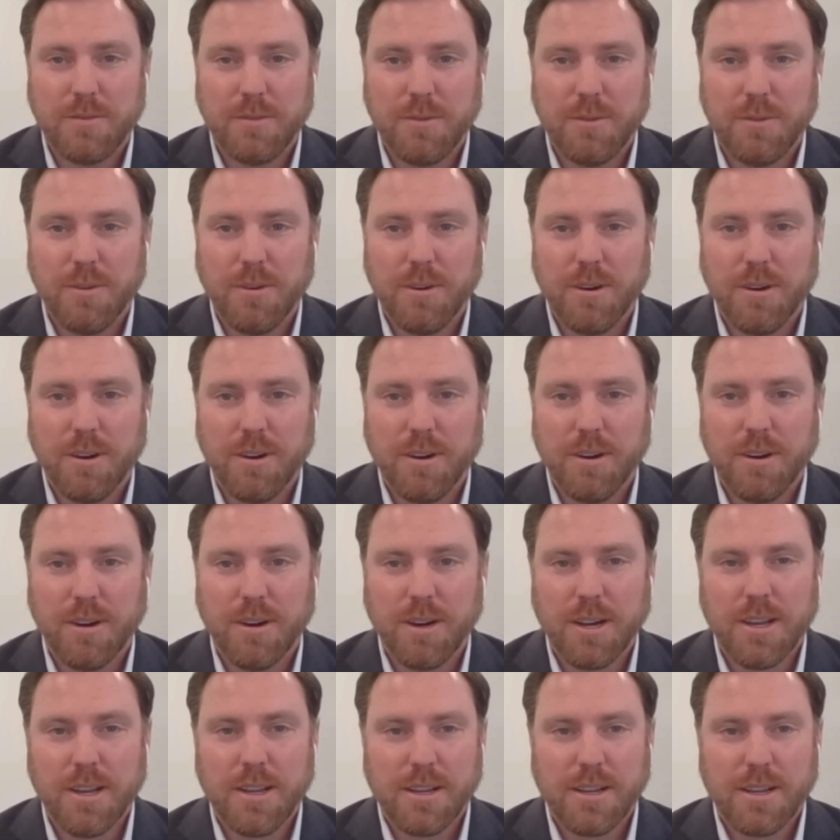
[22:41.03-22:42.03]
for
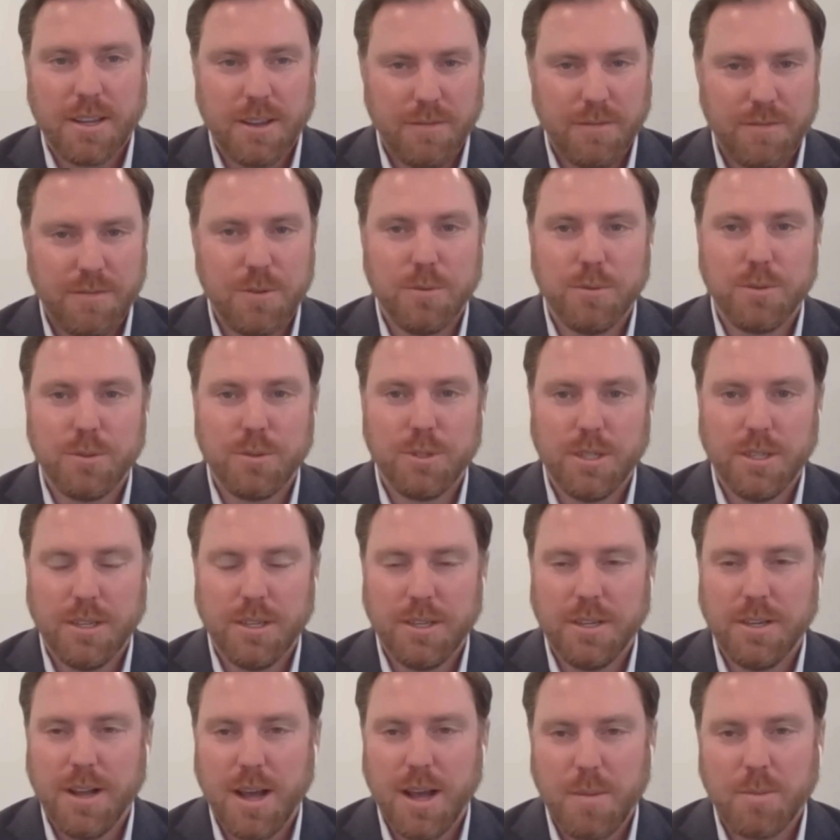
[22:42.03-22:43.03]

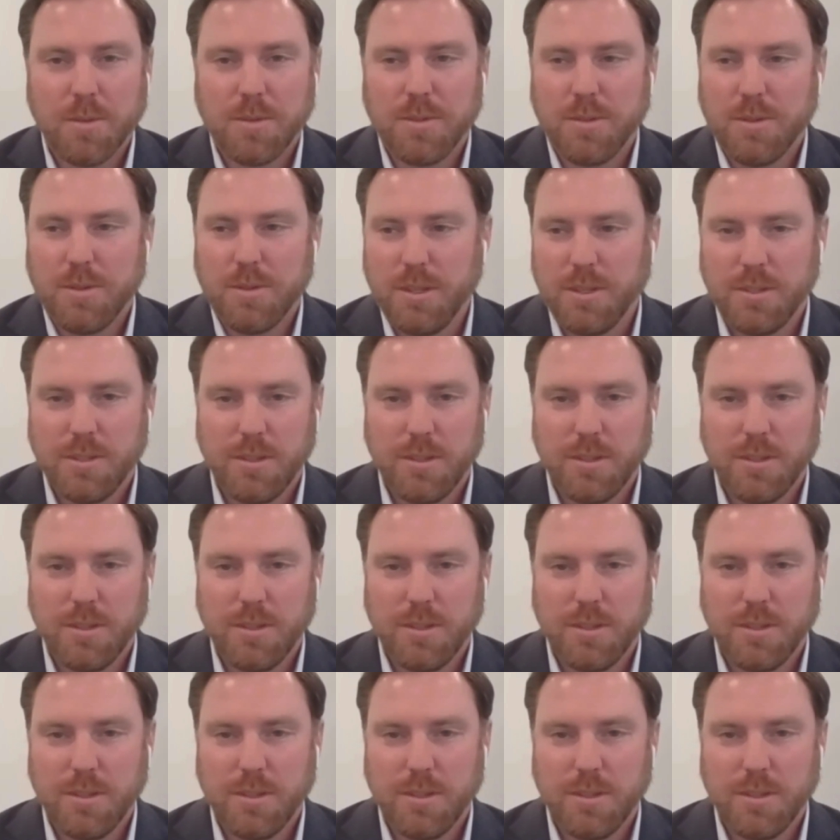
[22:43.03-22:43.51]
confusion and opportunity.